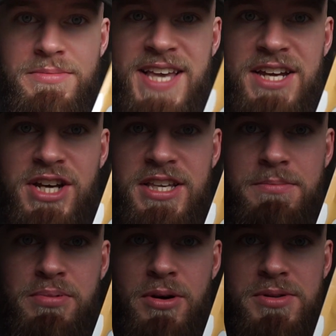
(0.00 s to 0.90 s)
some sachets
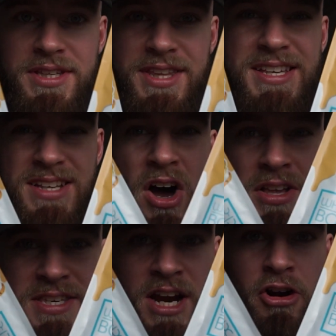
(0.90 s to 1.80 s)
of protein. These
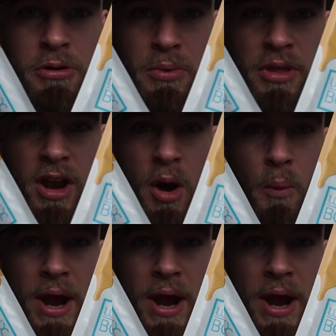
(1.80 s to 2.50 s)
are terrible. They're like